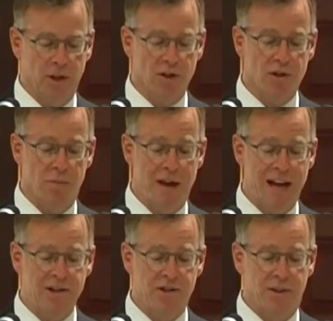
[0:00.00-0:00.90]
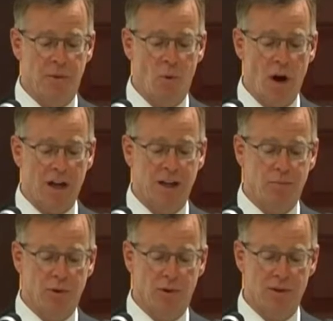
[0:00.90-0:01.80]
He also managed the Milwaukee
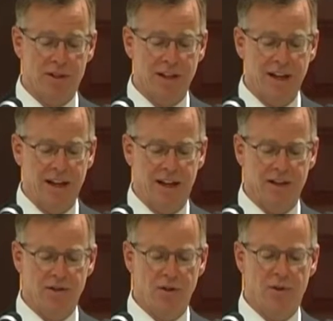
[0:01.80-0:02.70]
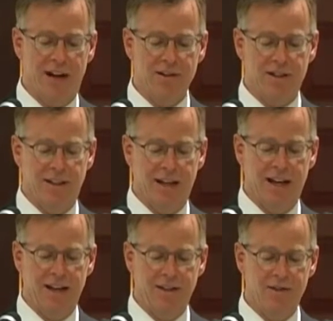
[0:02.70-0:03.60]
Brewers in
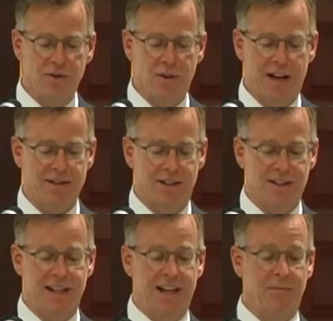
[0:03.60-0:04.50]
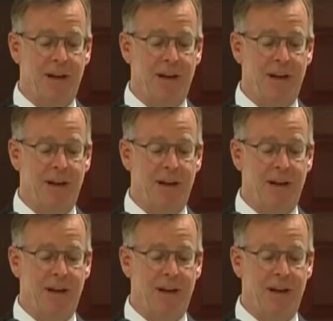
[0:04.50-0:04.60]
2009 and 2010,